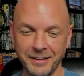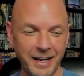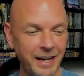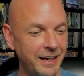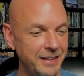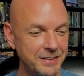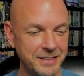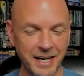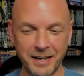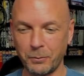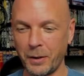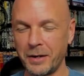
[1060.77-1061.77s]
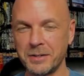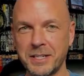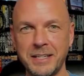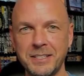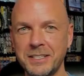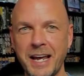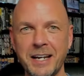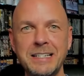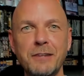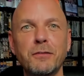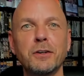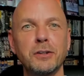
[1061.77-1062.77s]
And he's kind of wearing, so he just had a
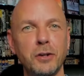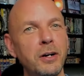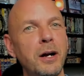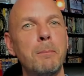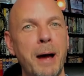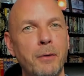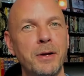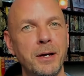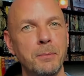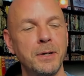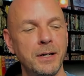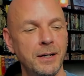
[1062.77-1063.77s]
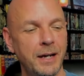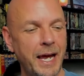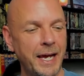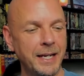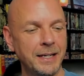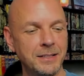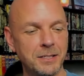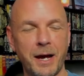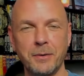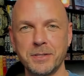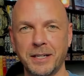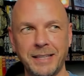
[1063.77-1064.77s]
different look about him. And I
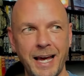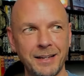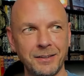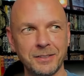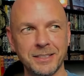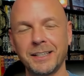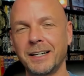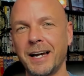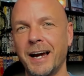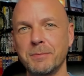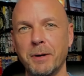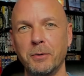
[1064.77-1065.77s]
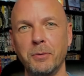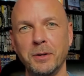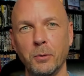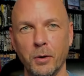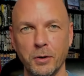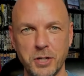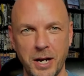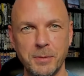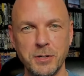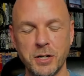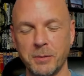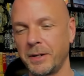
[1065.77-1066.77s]
was like, that looks like a guy's about to win the world
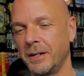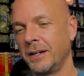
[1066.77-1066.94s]
championship.